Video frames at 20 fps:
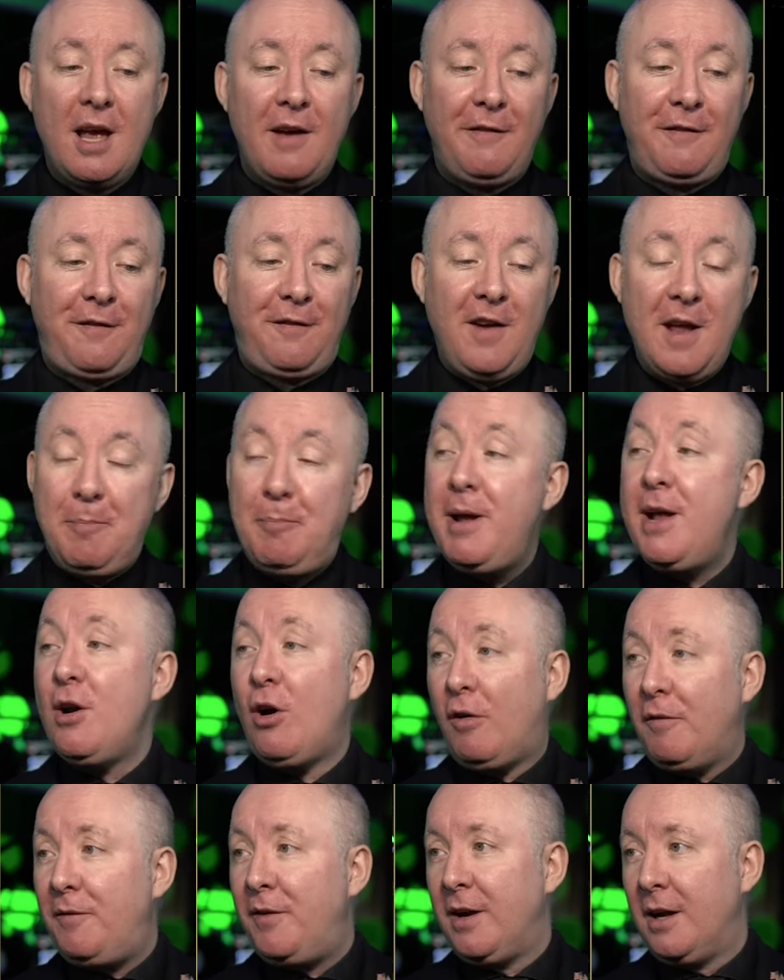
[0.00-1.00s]
Flipping
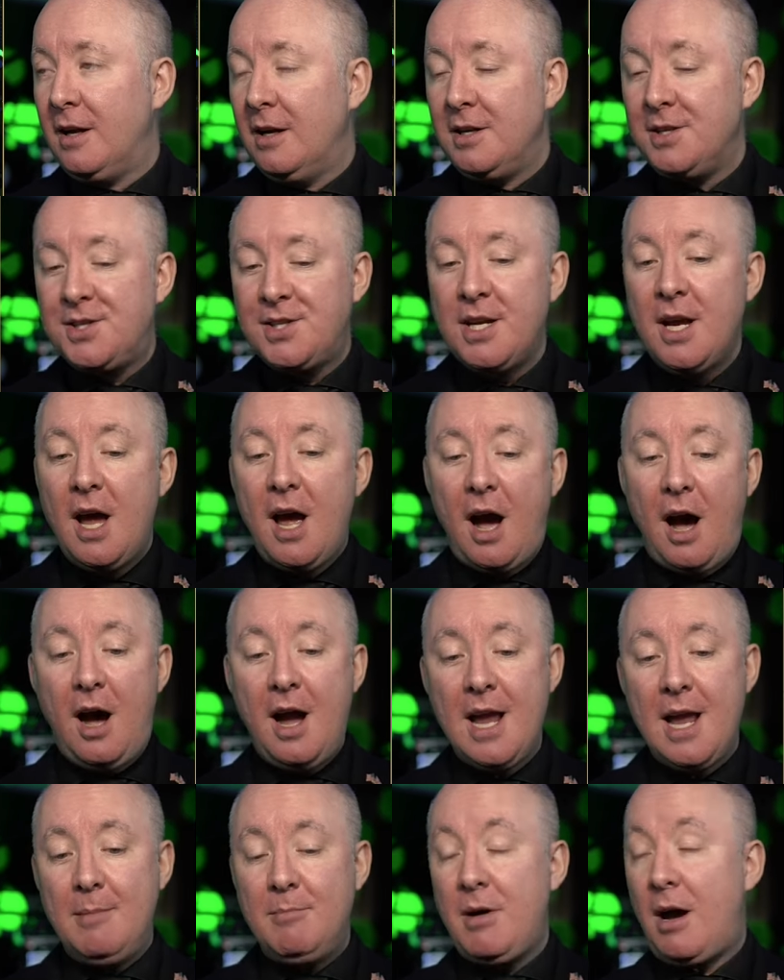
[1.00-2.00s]
obvious.
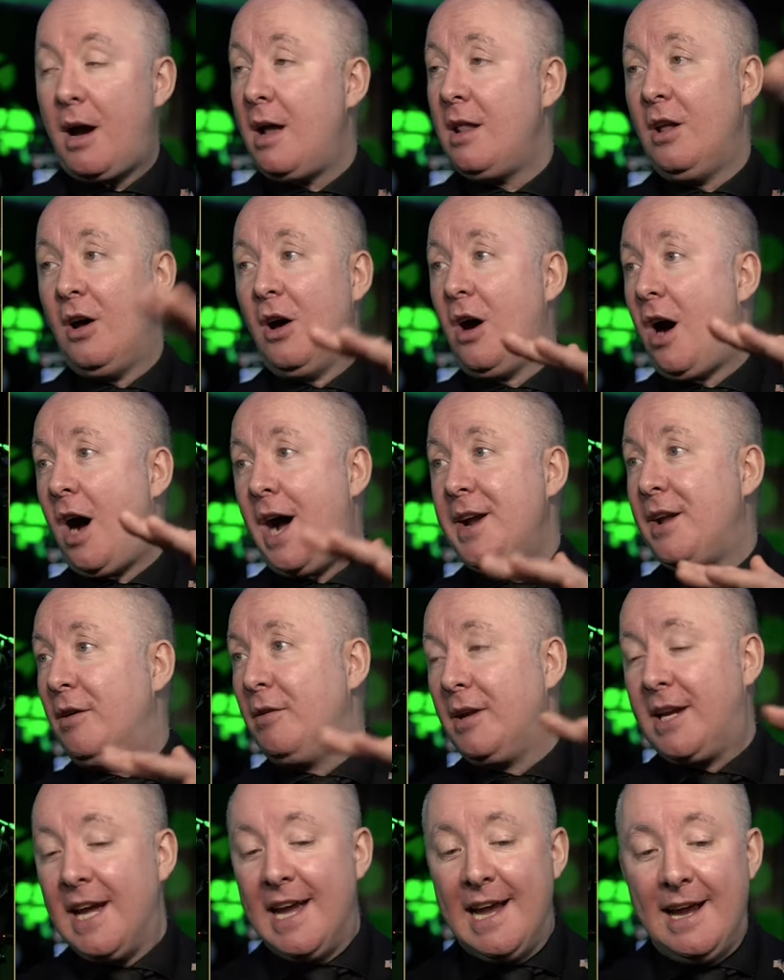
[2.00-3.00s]
Look, I
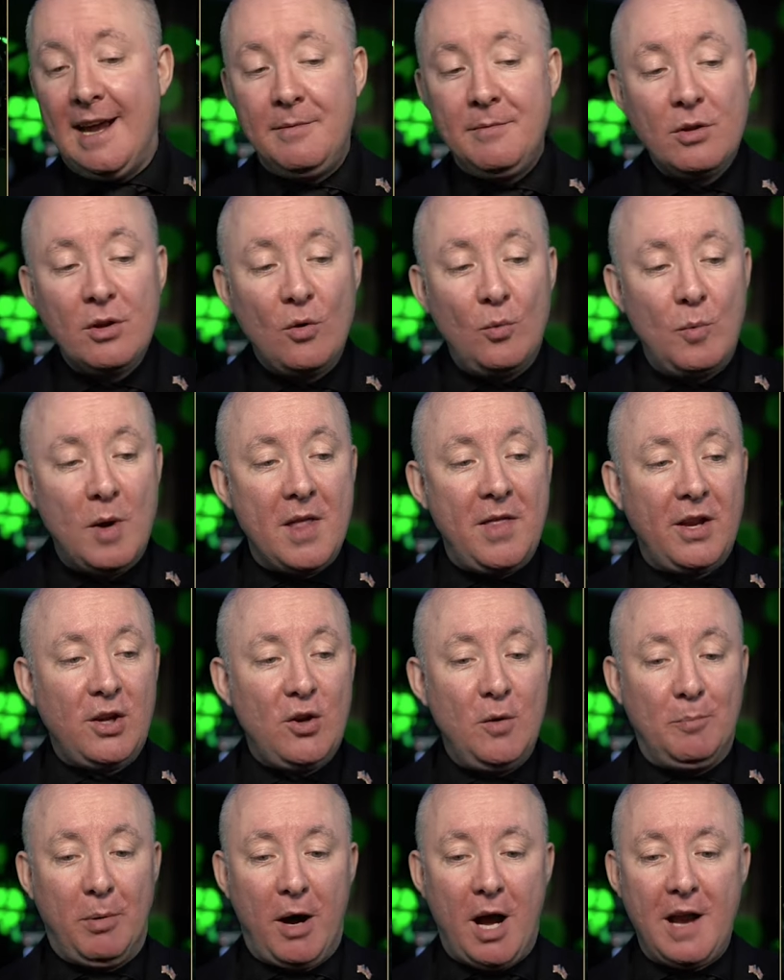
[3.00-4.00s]
don't care whether
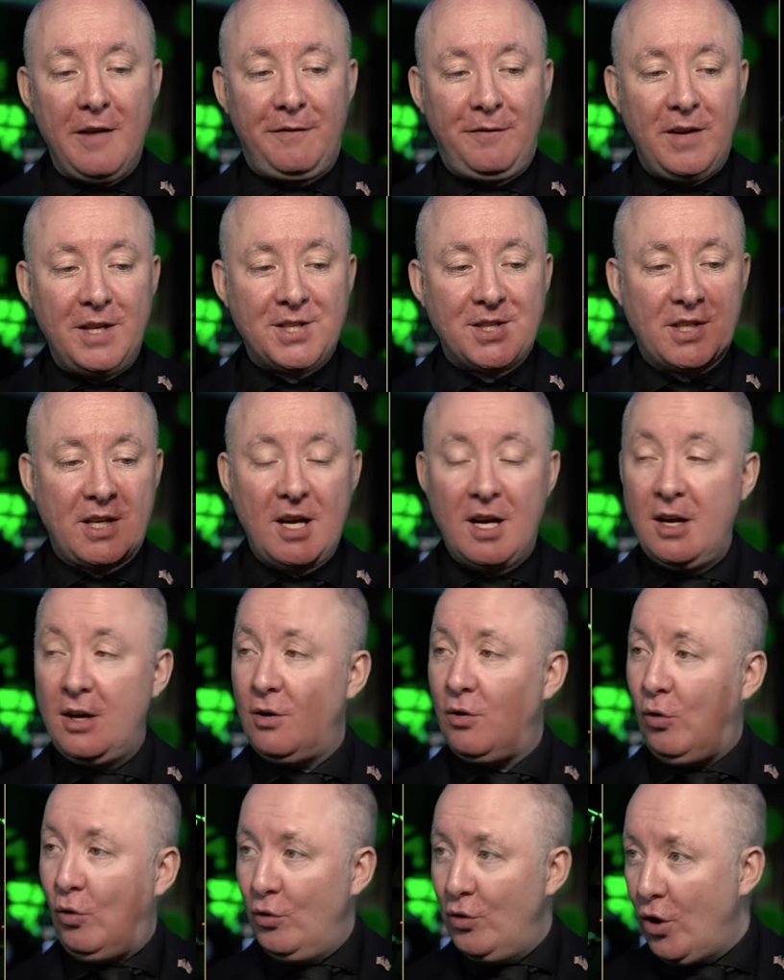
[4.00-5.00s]
you buy
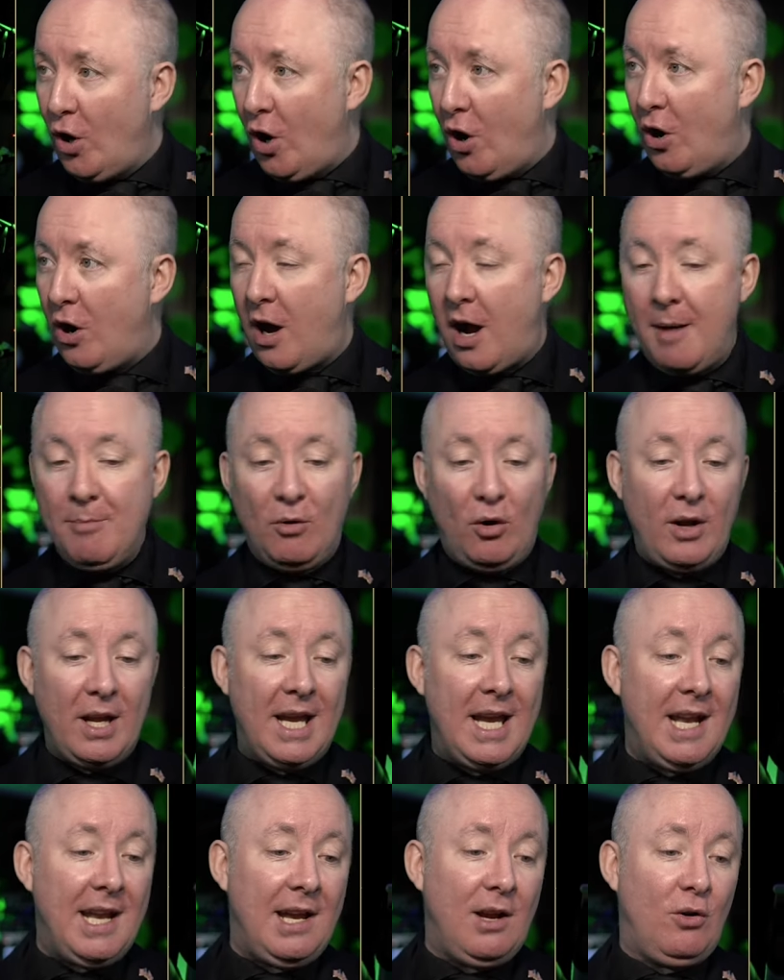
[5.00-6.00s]
Fisker or not. I'm not
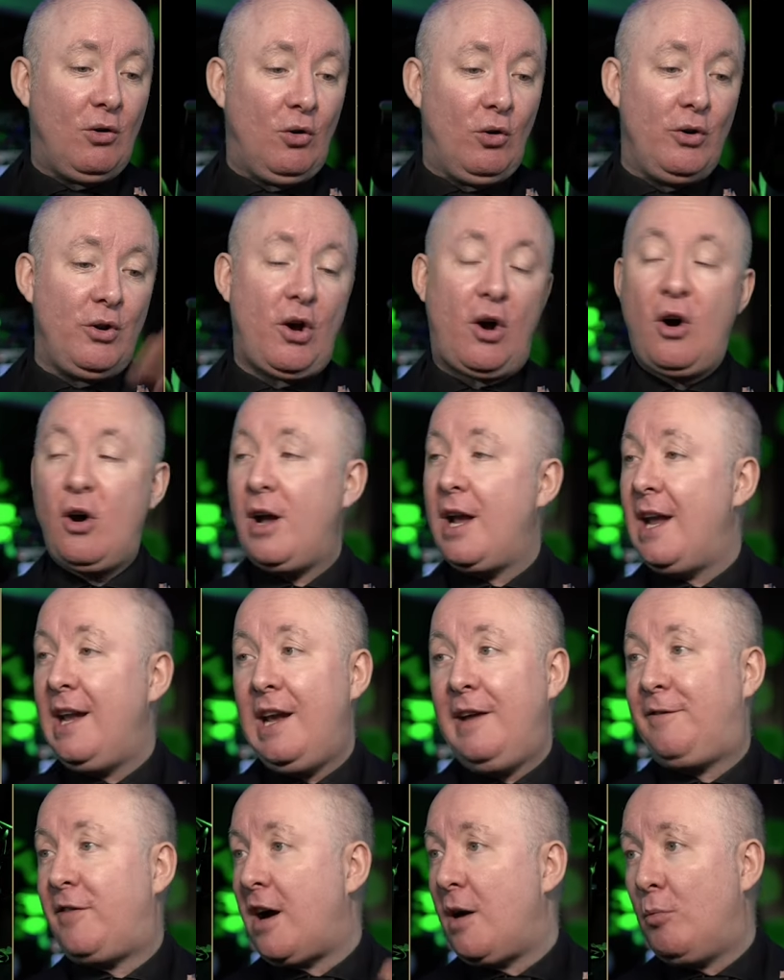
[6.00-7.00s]
in it or not. And
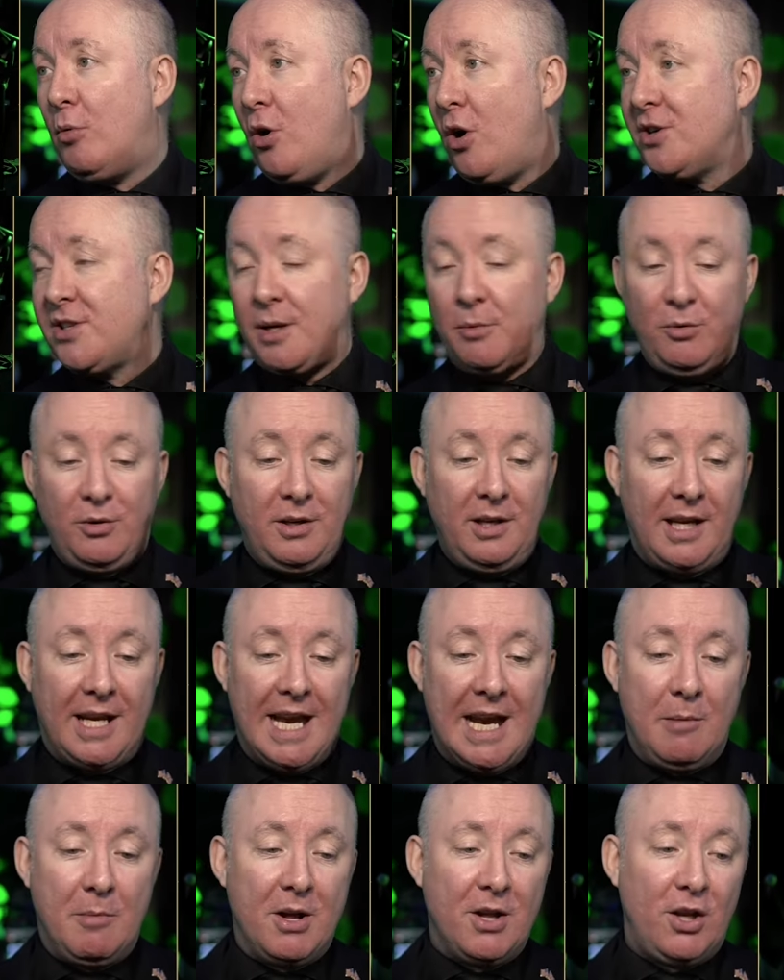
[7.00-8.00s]
if I was, I wouldn't
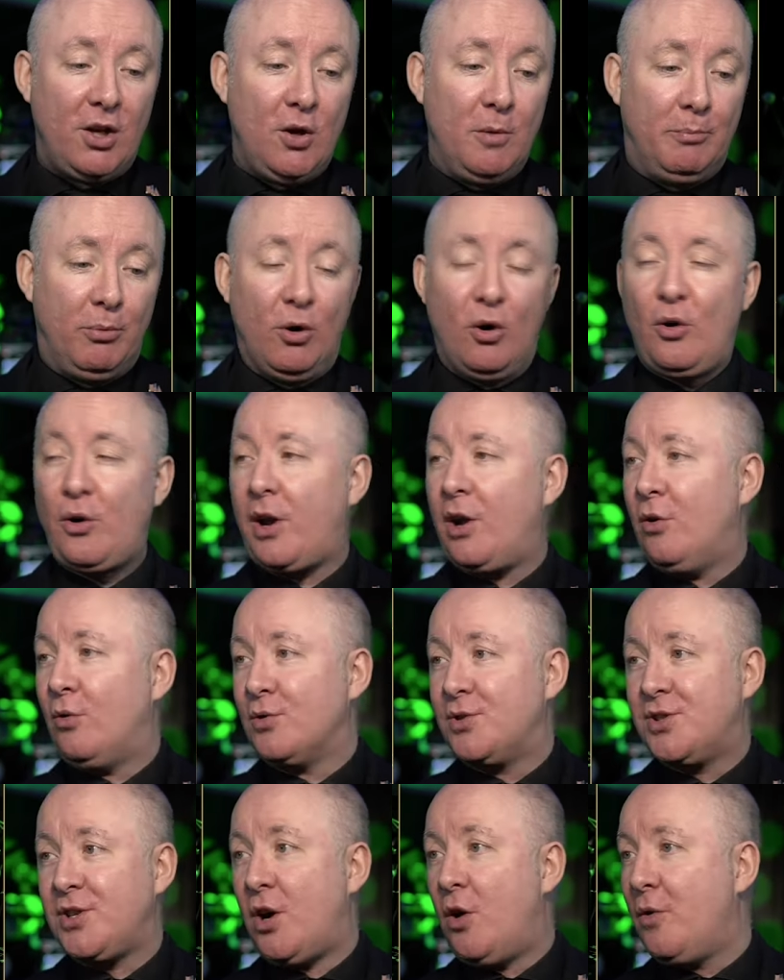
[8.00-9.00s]
care whether you bought it
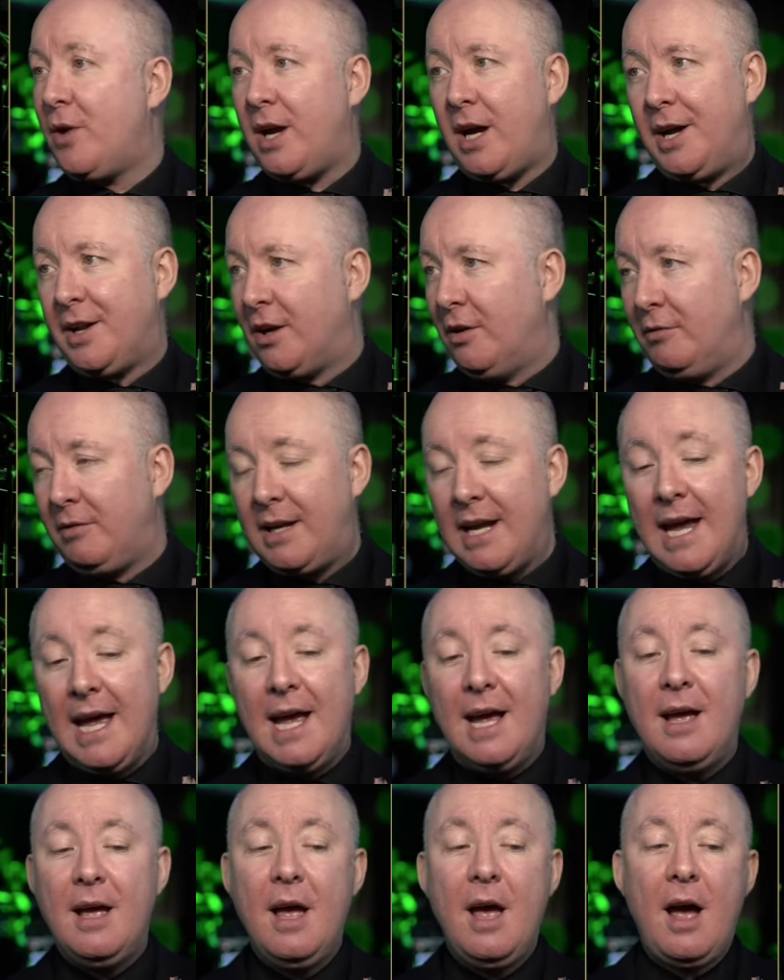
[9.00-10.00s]
or sold it. I don't
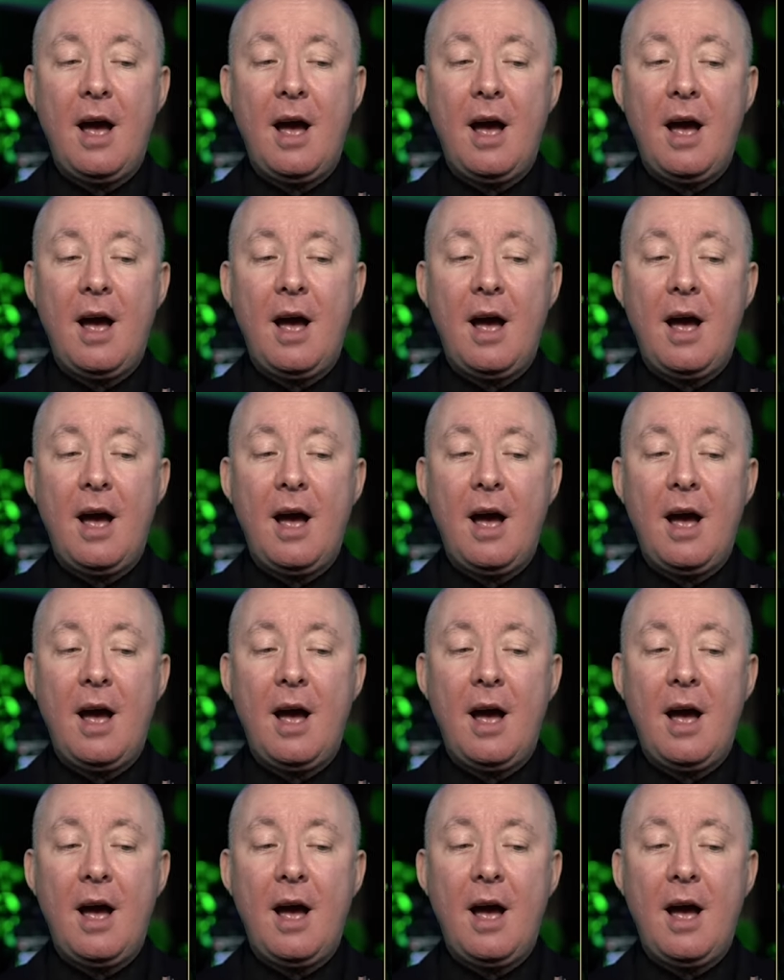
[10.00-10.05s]
care.